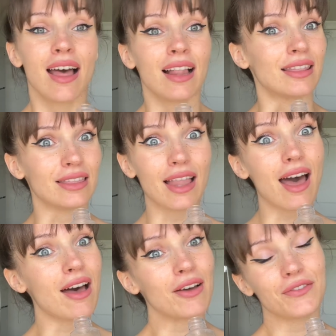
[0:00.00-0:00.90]

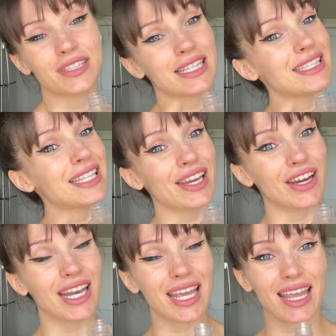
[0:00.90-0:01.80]
love,
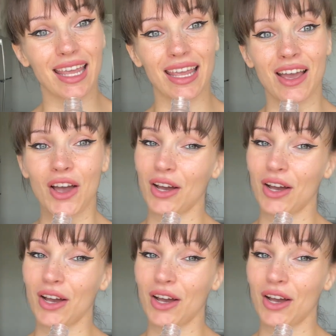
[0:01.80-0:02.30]
sincerity,